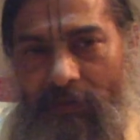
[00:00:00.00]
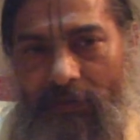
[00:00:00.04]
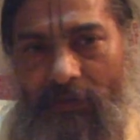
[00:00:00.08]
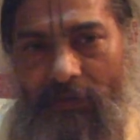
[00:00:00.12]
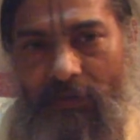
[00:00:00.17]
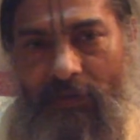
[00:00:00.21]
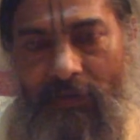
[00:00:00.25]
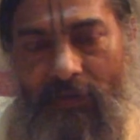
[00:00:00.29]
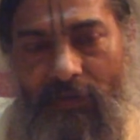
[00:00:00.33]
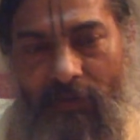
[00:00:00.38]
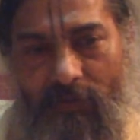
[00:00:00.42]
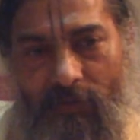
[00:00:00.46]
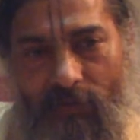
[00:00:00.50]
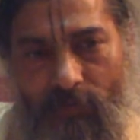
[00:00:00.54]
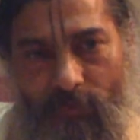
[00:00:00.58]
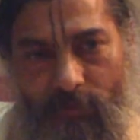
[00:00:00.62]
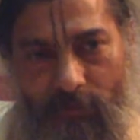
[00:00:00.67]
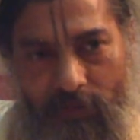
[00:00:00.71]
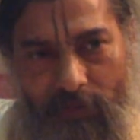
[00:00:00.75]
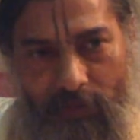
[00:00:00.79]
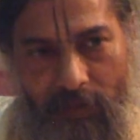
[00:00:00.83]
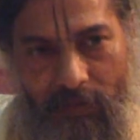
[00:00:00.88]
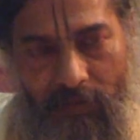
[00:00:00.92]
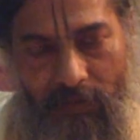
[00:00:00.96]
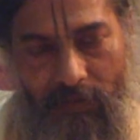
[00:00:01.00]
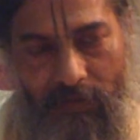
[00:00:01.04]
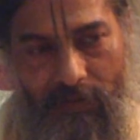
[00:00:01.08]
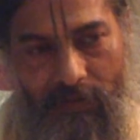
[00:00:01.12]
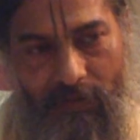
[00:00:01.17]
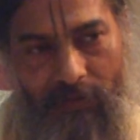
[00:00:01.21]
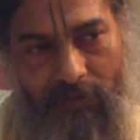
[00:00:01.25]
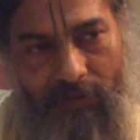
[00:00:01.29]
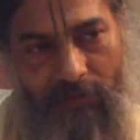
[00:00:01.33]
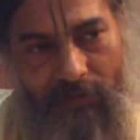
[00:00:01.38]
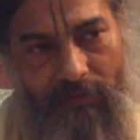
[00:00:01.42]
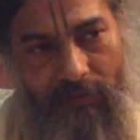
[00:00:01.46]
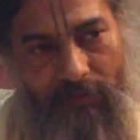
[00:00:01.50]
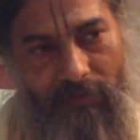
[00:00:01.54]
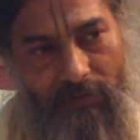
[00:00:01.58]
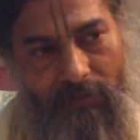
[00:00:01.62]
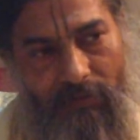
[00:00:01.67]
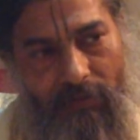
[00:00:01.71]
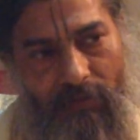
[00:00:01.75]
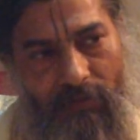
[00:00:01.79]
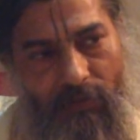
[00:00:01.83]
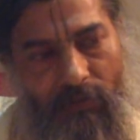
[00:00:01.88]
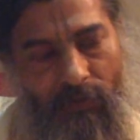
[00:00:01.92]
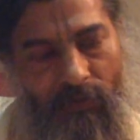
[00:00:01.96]
then Rup Kirtan,
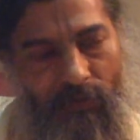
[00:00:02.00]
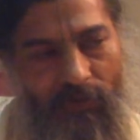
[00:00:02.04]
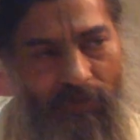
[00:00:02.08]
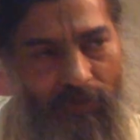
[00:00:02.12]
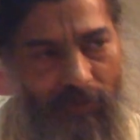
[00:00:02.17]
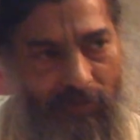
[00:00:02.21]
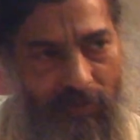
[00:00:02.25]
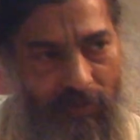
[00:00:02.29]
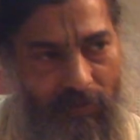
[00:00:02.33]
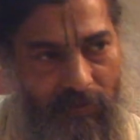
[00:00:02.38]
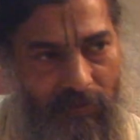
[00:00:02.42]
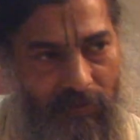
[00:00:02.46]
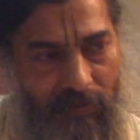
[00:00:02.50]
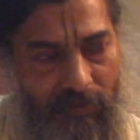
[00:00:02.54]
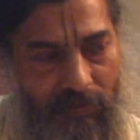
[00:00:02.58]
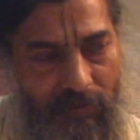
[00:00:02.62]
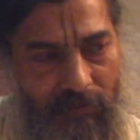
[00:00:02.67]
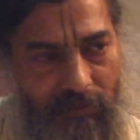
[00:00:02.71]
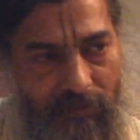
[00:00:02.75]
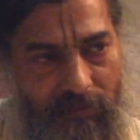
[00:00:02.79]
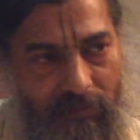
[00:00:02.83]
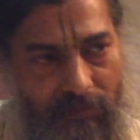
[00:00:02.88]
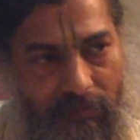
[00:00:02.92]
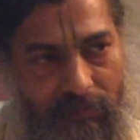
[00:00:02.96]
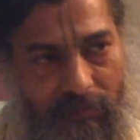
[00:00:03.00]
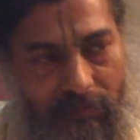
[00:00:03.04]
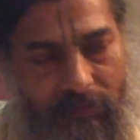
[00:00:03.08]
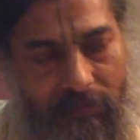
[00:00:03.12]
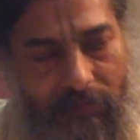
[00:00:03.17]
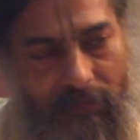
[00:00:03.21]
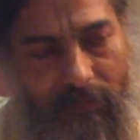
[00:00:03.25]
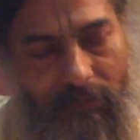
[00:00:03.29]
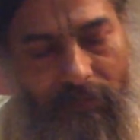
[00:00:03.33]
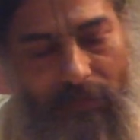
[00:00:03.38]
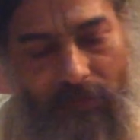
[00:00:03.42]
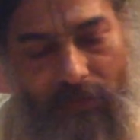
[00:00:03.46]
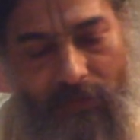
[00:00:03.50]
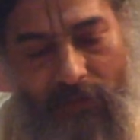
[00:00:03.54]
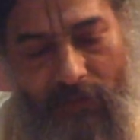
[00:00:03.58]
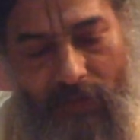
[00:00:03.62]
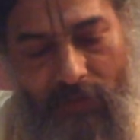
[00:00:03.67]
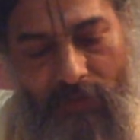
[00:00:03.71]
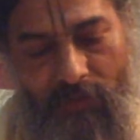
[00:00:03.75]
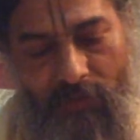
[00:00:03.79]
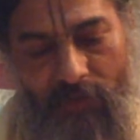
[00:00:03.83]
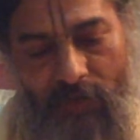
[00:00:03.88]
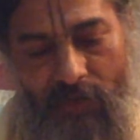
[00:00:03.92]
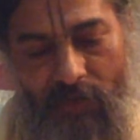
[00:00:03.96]
then Gun Kirtan, then you
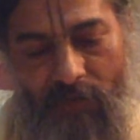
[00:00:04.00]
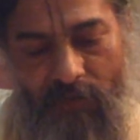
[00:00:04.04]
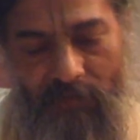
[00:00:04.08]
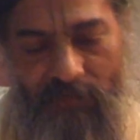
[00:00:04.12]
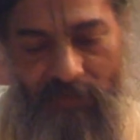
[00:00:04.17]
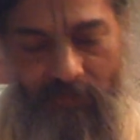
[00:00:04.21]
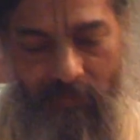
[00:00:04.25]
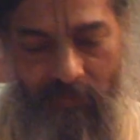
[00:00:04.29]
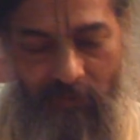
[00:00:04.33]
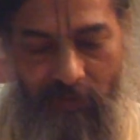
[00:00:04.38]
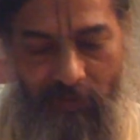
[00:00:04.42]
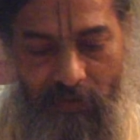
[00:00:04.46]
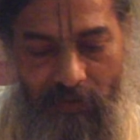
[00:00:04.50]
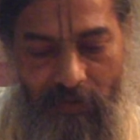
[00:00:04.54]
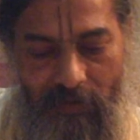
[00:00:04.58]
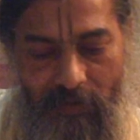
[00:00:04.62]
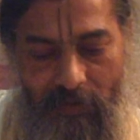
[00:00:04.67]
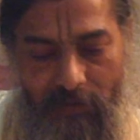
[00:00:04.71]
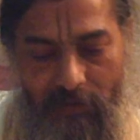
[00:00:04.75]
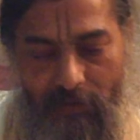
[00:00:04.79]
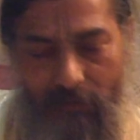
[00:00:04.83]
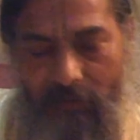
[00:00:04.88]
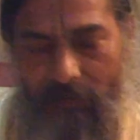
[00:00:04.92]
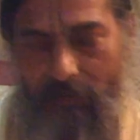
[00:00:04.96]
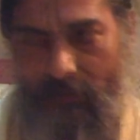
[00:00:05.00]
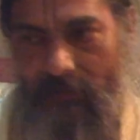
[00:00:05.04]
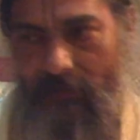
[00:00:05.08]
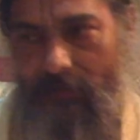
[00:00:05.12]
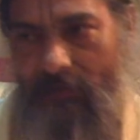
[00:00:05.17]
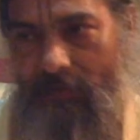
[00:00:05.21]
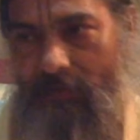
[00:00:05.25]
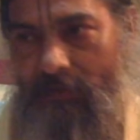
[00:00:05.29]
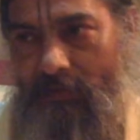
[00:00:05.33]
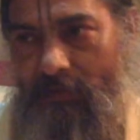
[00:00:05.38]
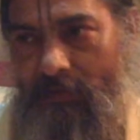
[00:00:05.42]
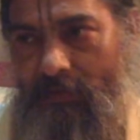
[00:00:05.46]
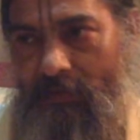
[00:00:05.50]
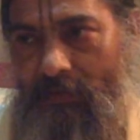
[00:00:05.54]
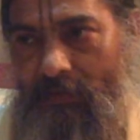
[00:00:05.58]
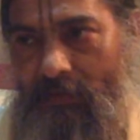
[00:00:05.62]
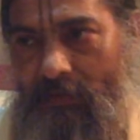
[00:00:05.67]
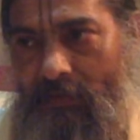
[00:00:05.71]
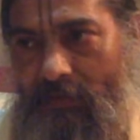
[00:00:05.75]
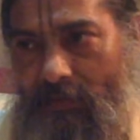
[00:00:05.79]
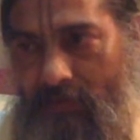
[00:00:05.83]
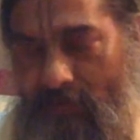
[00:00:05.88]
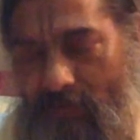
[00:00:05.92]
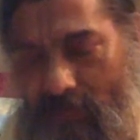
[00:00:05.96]
have Nam Smaran.
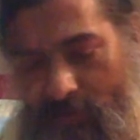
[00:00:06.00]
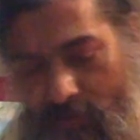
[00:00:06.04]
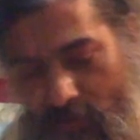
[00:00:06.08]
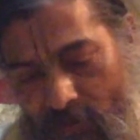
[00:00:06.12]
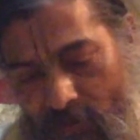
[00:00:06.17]
So